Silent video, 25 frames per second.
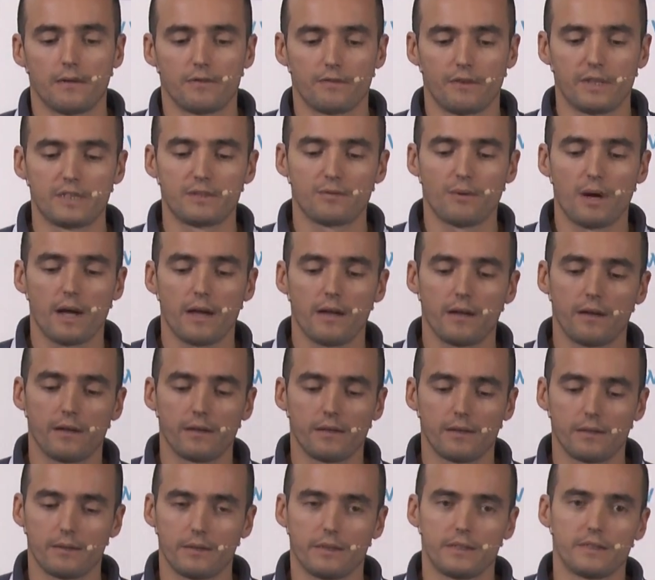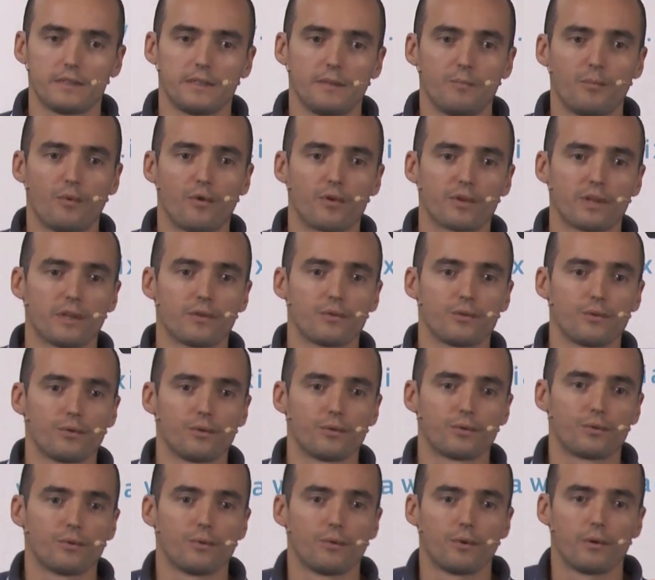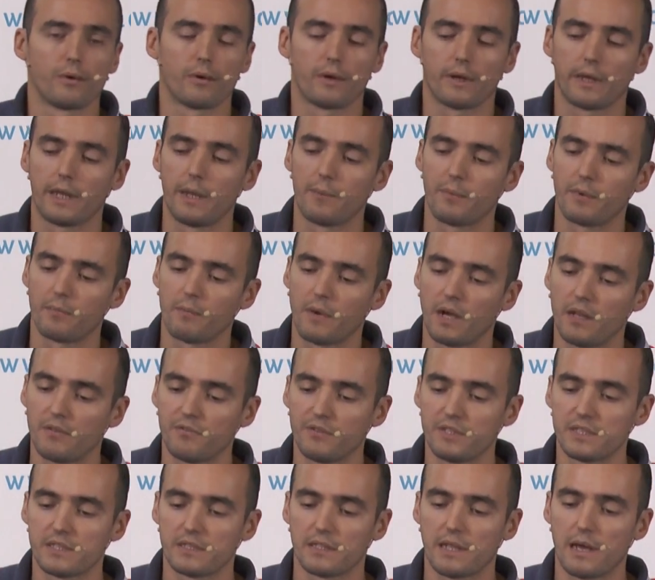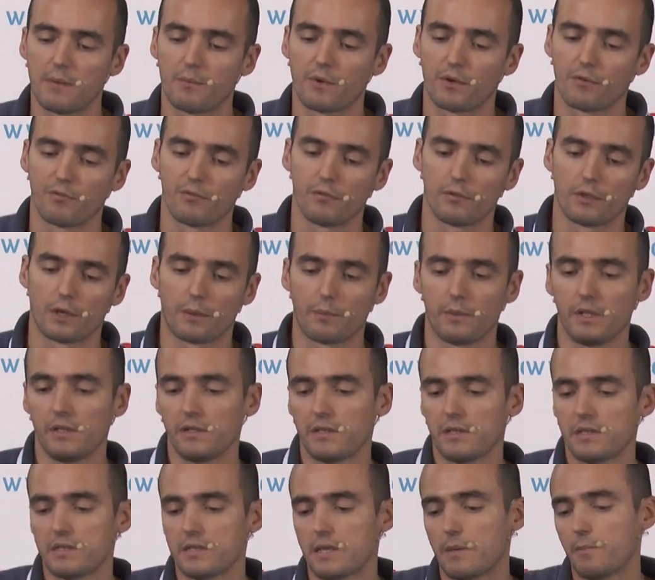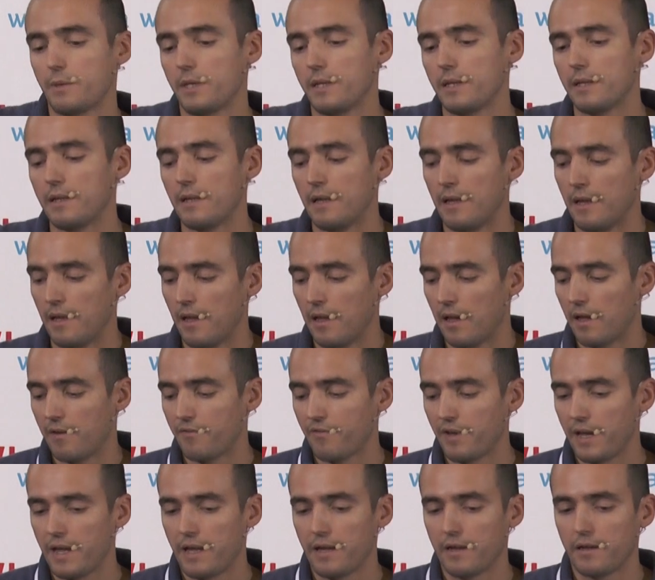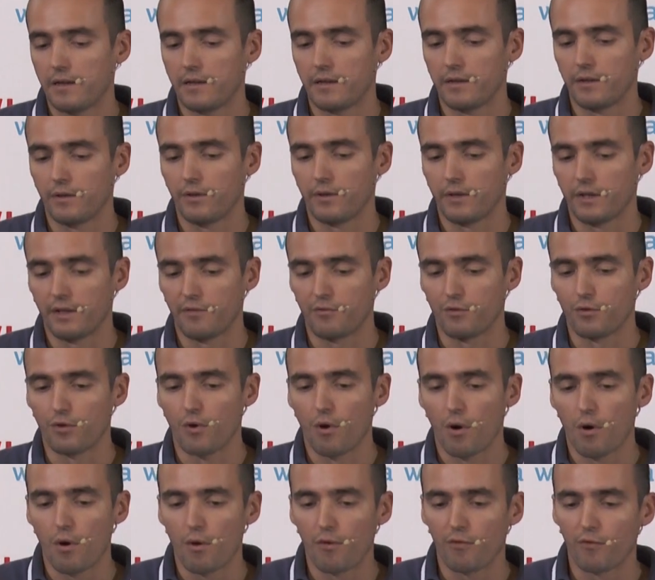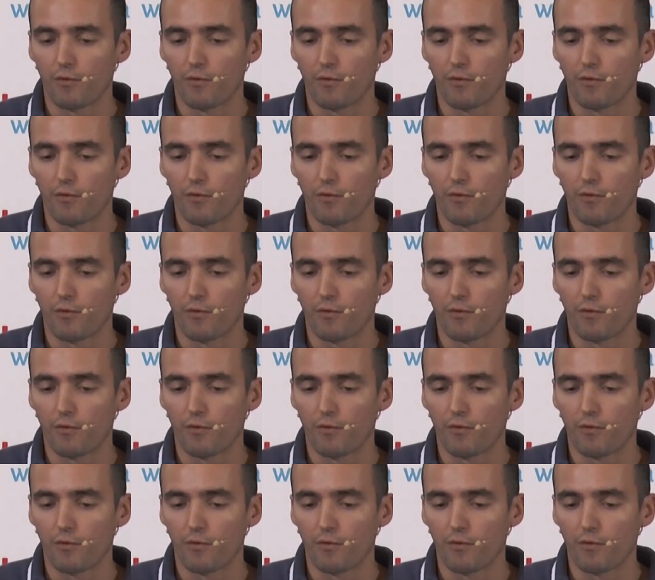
That's why it's important to keep in mind this number of vulnerabilities. I mean, and then if you go